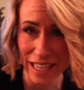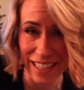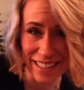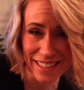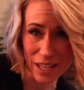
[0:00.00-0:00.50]

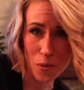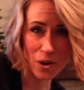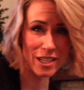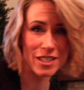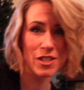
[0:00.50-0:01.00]
because I
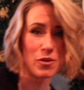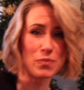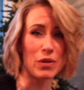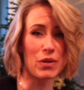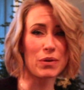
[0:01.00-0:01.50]
wanted to
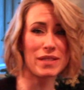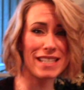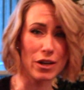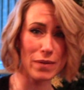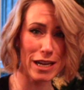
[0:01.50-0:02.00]
put those
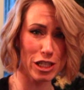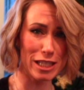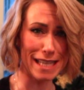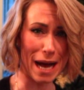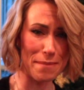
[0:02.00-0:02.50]

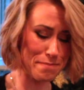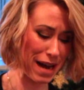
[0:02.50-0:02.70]
decorations up,